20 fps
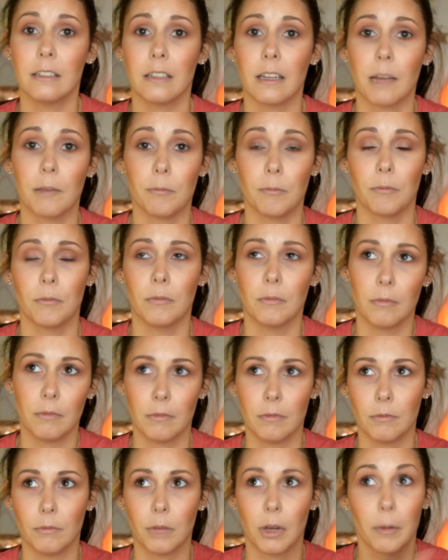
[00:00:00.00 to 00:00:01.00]
I'm
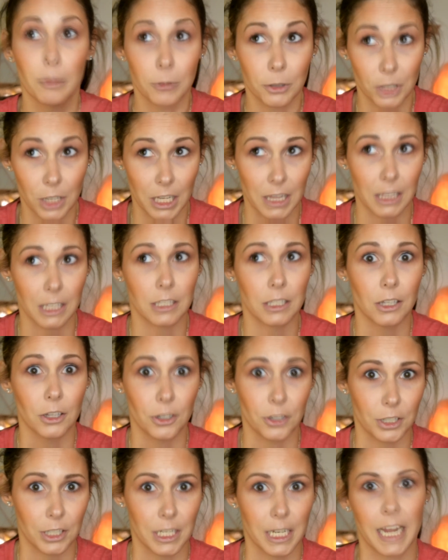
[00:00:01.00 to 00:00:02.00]
publishing this
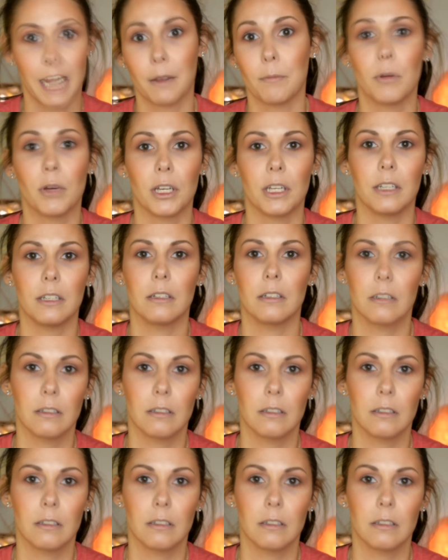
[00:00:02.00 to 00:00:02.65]
Thursday, but